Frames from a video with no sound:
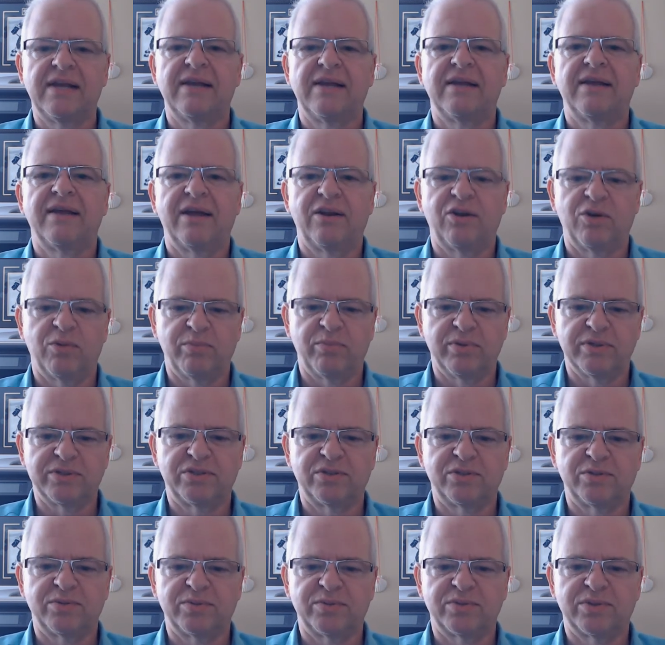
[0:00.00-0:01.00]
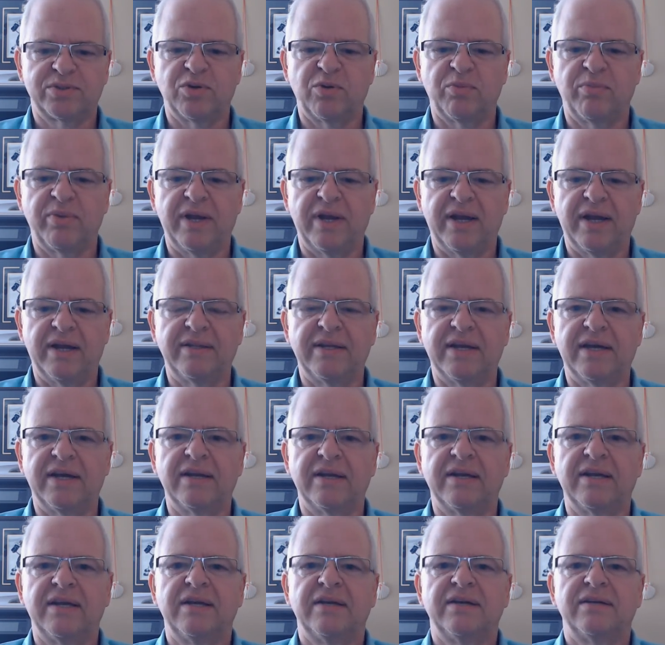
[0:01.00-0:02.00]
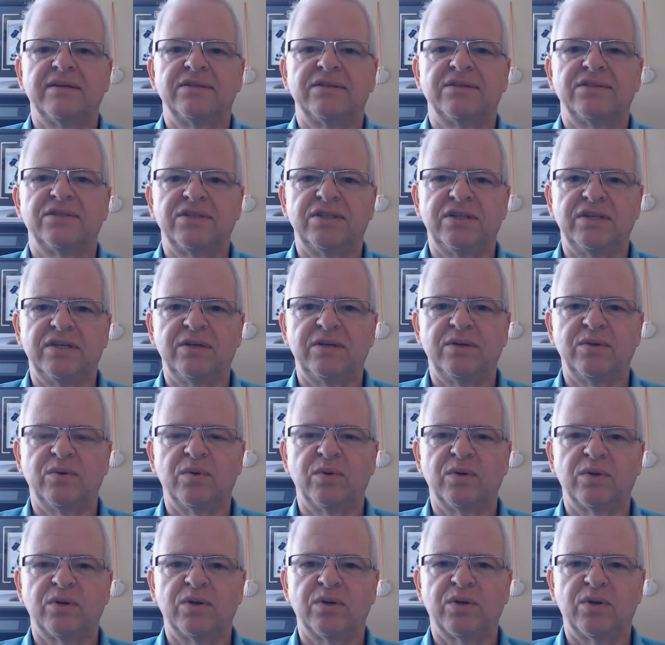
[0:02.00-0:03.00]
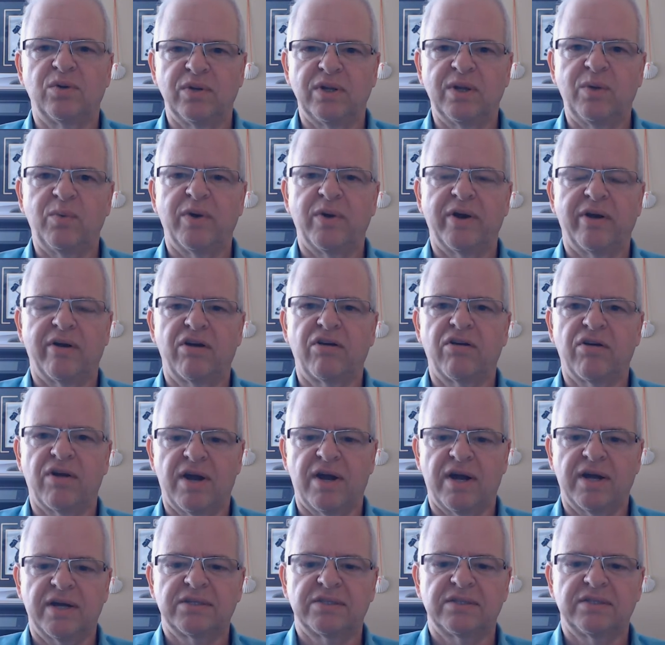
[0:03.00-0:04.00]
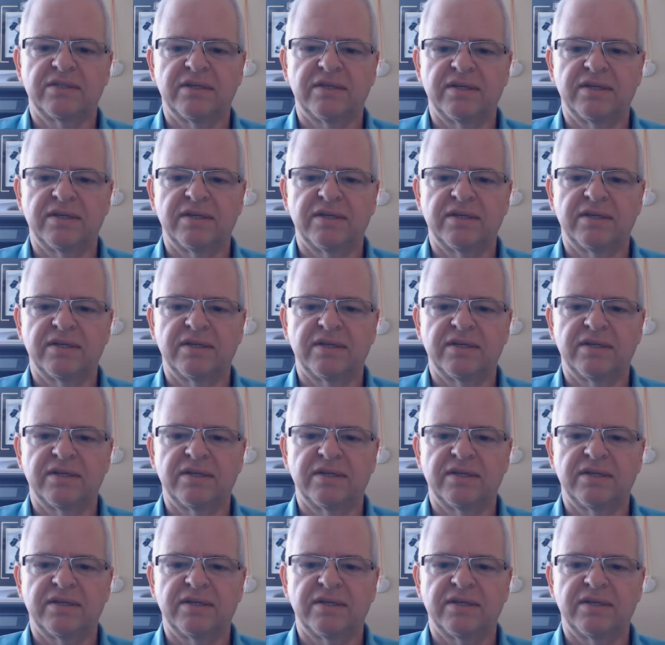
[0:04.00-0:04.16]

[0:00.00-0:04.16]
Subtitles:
and her blisters were so bad that she could only wear Crocs,